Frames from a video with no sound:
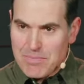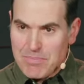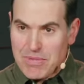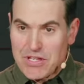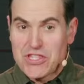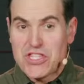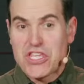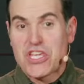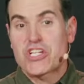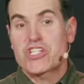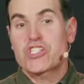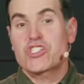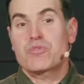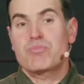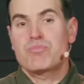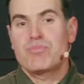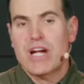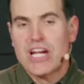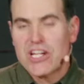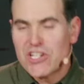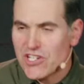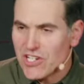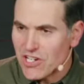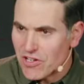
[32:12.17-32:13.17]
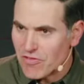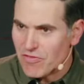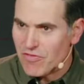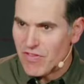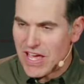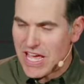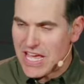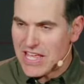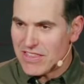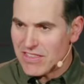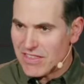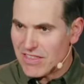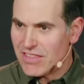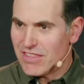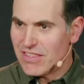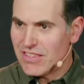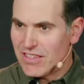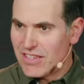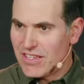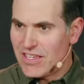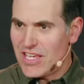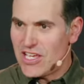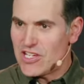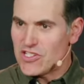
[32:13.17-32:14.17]
But the expression of faith
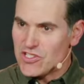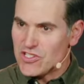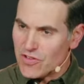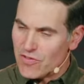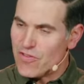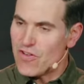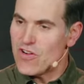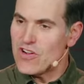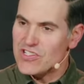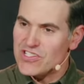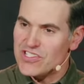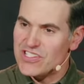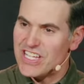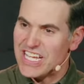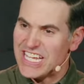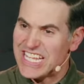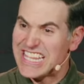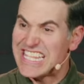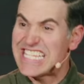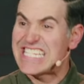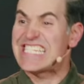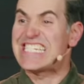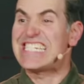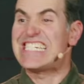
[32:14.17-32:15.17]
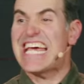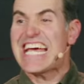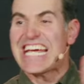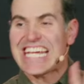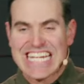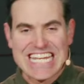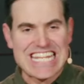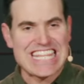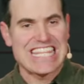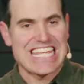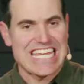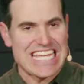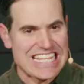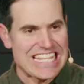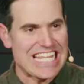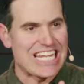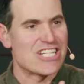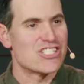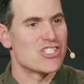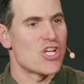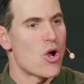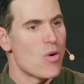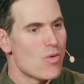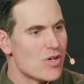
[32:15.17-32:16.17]
is the first thing. The second thing
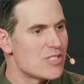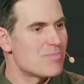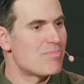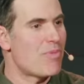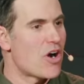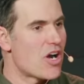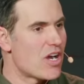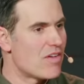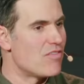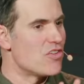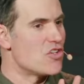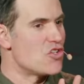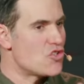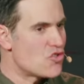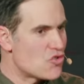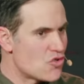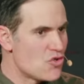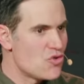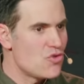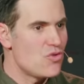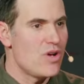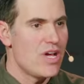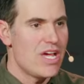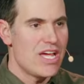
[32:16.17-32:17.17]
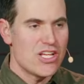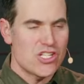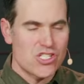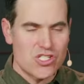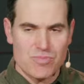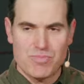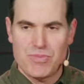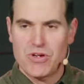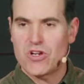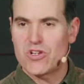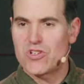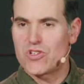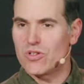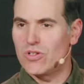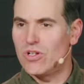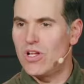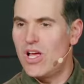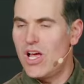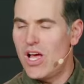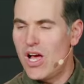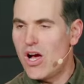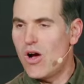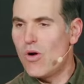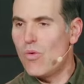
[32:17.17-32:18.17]
that is always part of a true spiritual
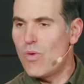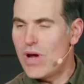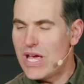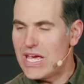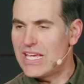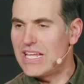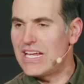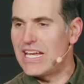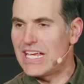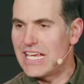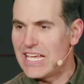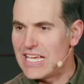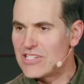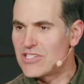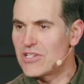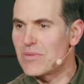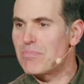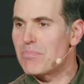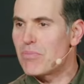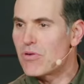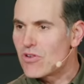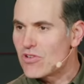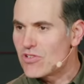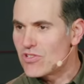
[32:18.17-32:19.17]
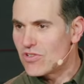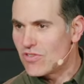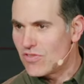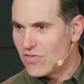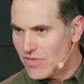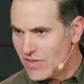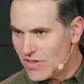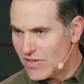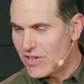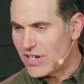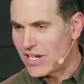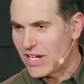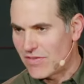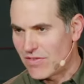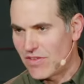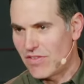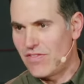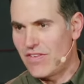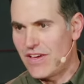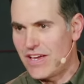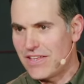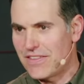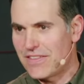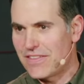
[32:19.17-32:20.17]
awakening is a persevering of the
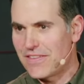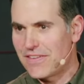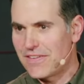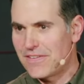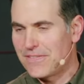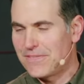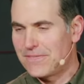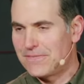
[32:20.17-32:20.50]
faith